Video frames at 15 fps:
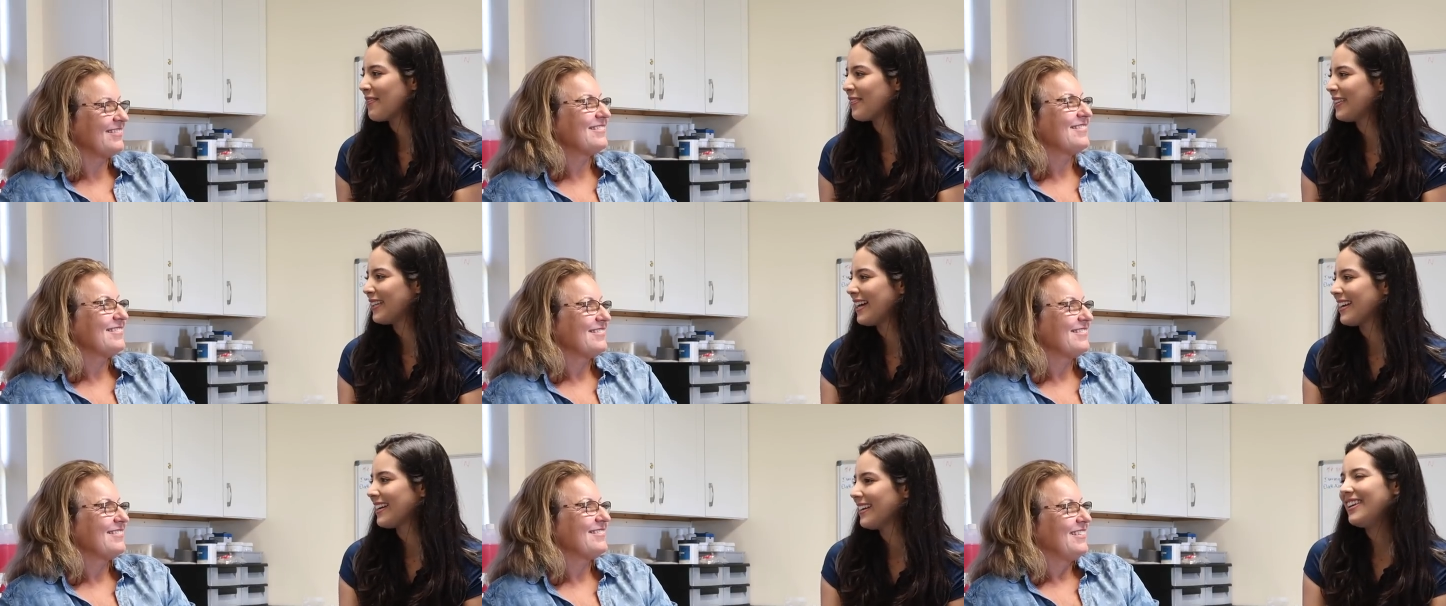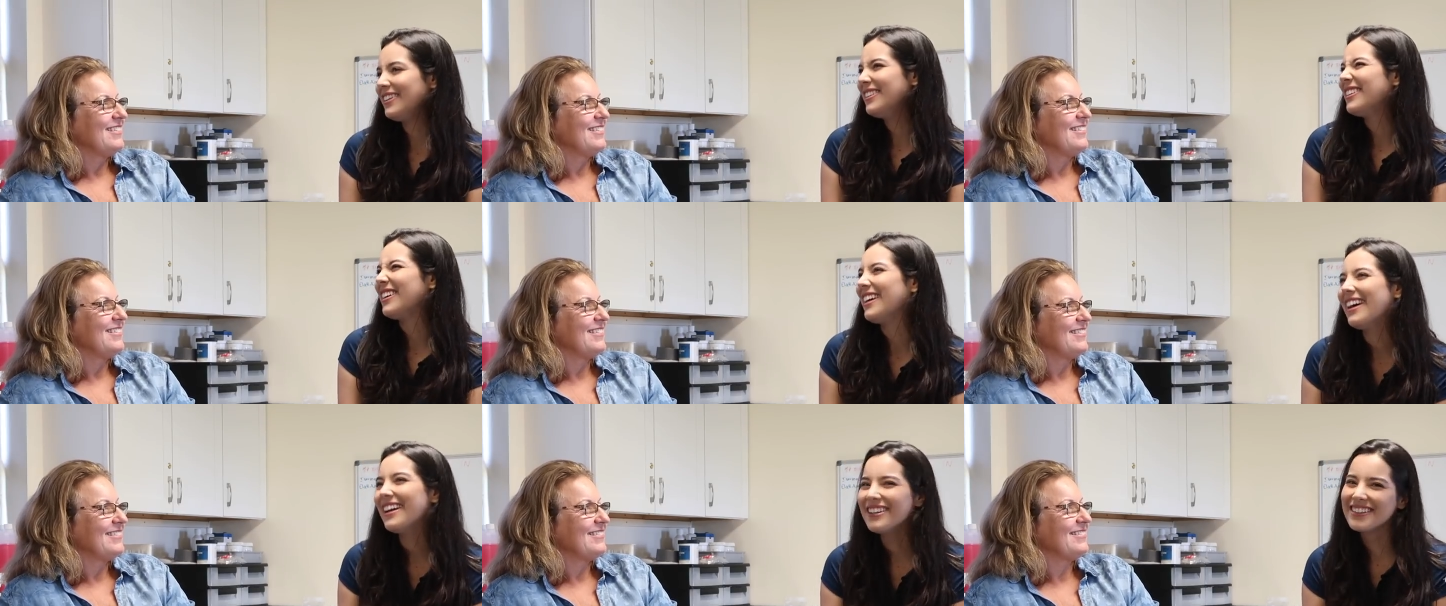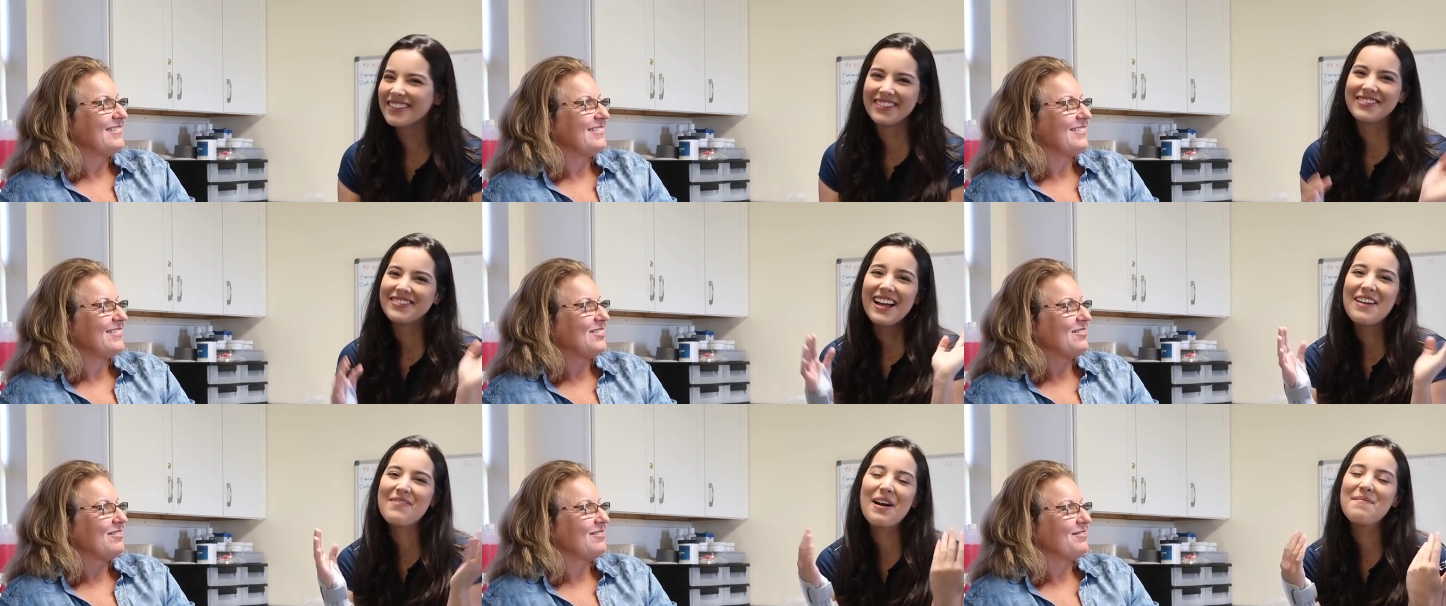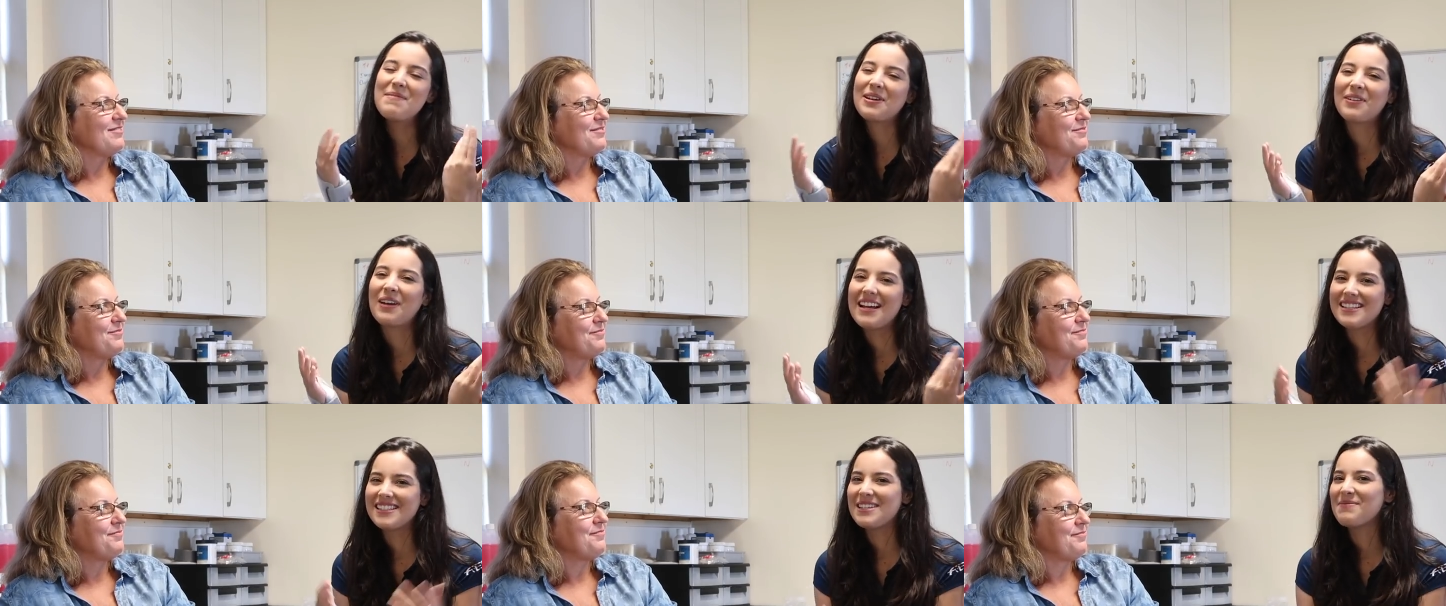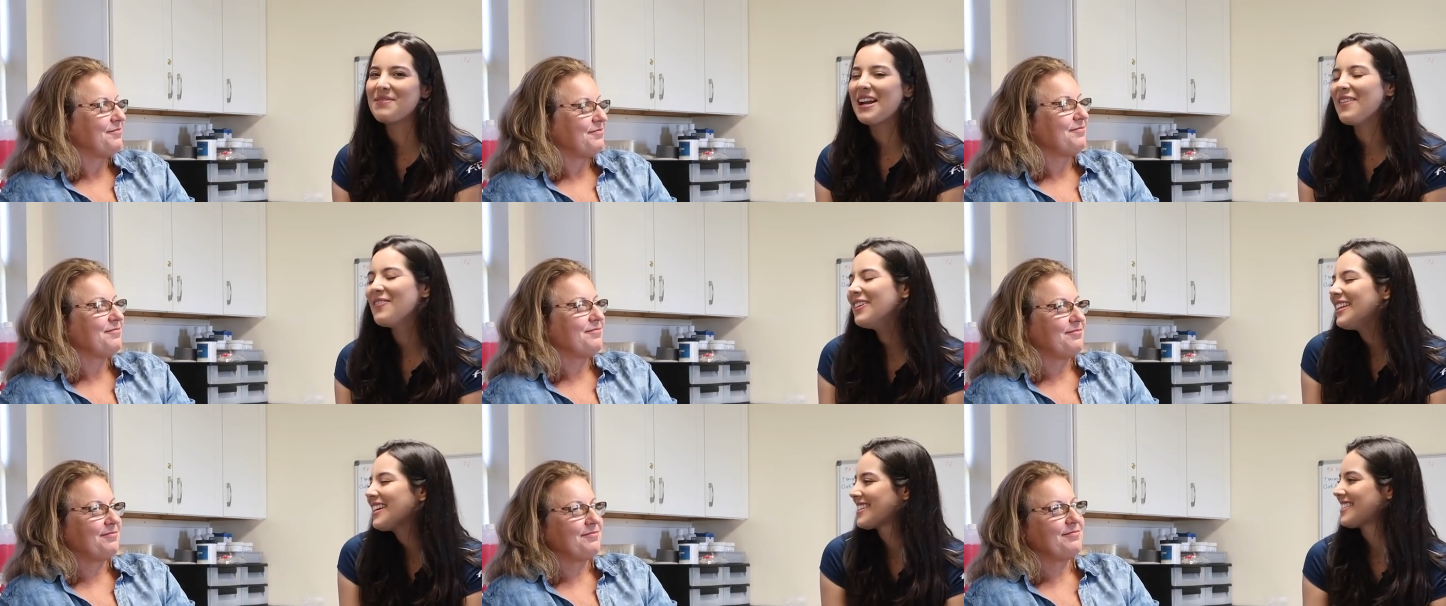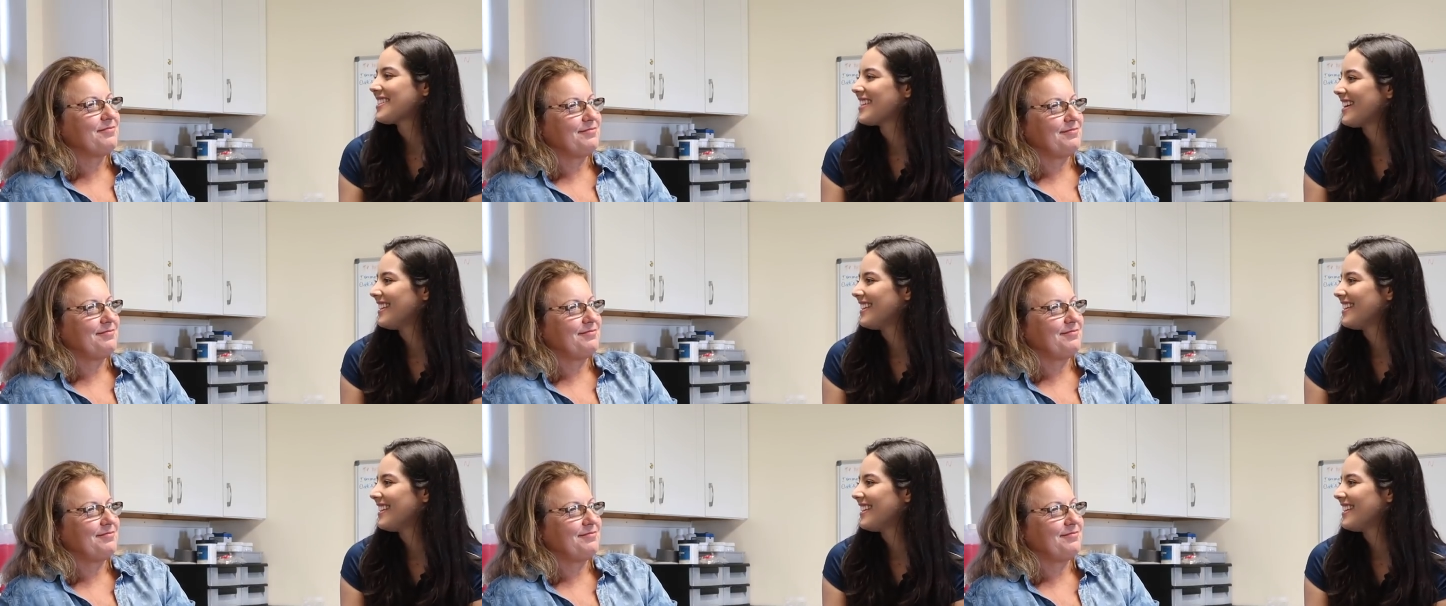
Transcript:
Speaker 1: I feel like I don't know. I, don't know. I might be crazy, but I feel like she